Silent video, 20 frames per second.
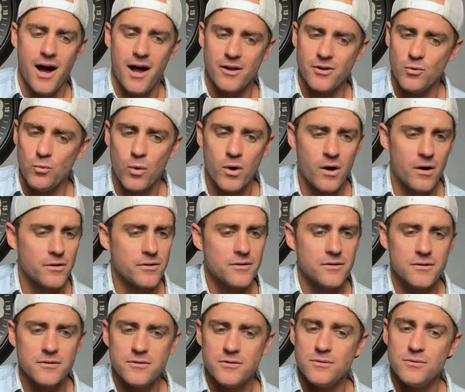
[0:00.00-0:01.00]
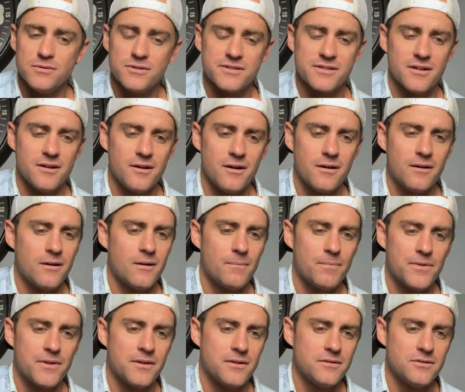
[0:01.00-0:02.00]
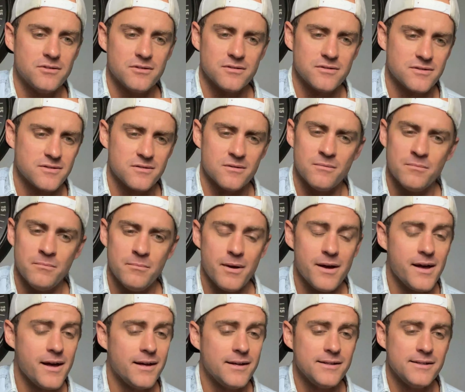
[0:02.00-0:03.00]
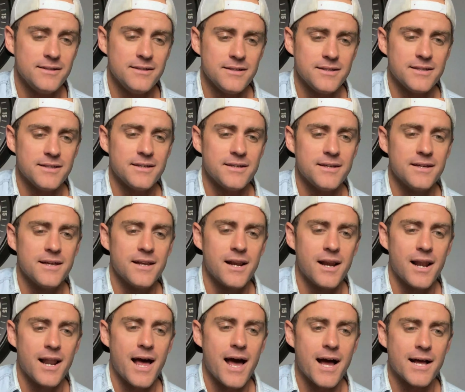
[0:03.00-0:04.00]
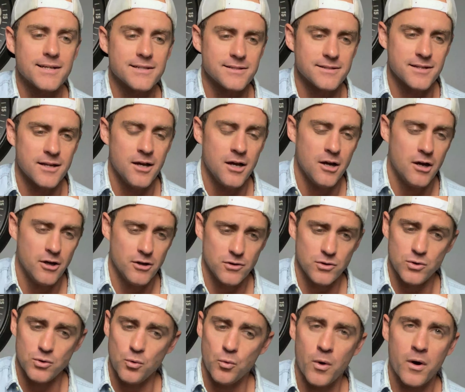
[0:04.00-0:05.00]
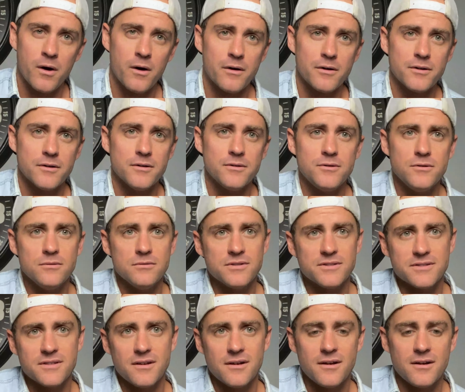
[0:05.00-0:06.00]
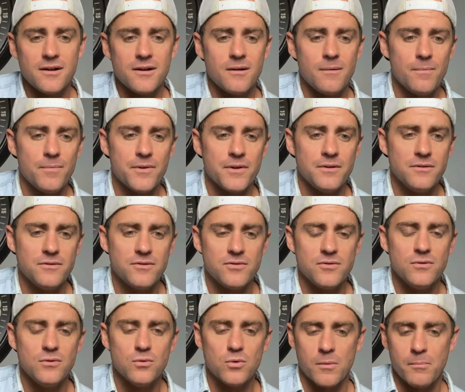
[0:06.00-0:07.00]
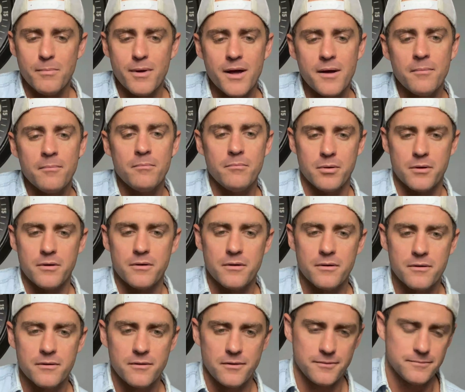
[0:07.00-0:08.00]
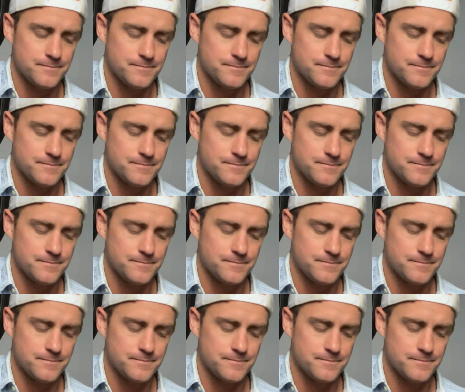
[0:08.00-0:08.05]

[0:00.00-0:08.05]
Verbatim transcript: You wanna do something just to make it last. You wanna do something to remember.